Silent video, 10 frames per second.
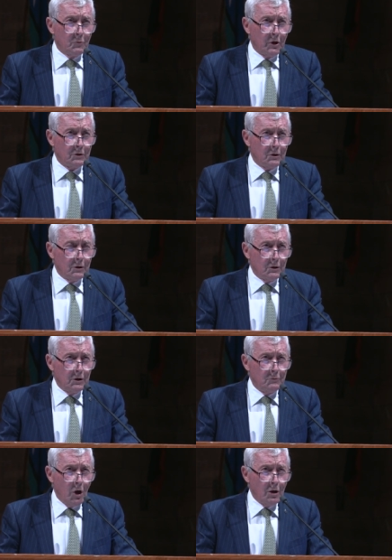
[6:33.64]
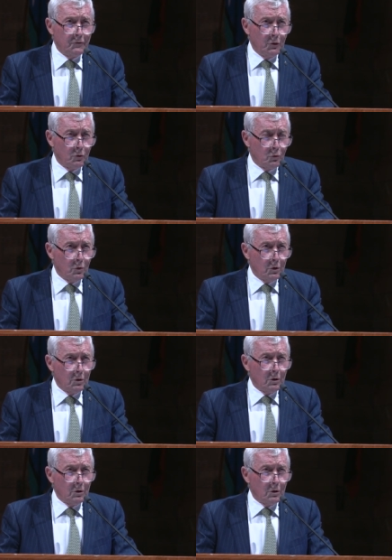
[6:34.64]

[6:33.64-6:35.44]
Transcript: But in my view,